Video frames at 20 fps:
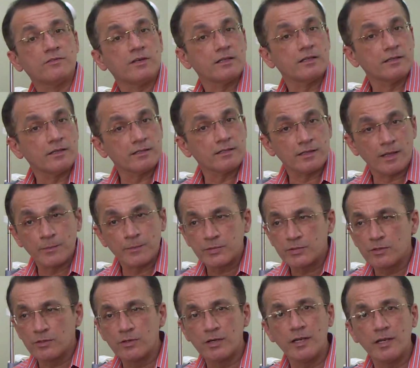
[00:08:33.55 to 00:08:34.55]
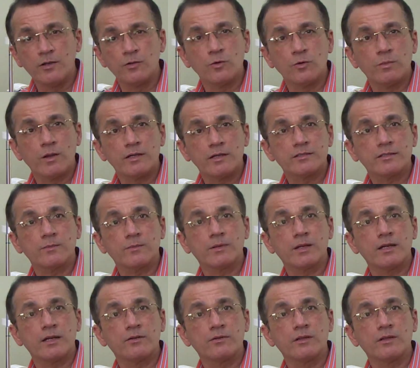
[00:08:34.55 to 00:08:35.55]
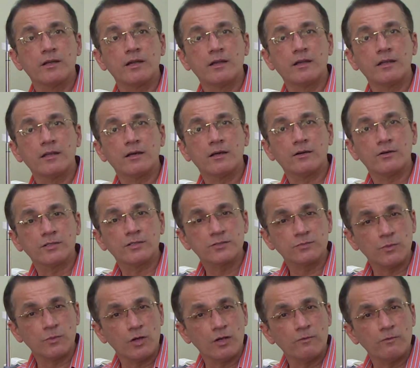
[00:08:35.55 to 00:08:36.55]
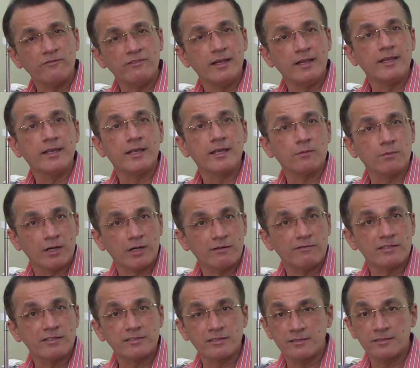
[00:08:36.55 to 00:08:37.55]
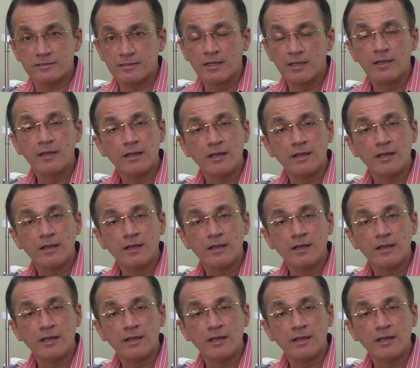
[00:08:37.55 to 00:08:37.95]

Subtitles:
where there is absolutely no blood supply to the retina or small leaking blood vessels,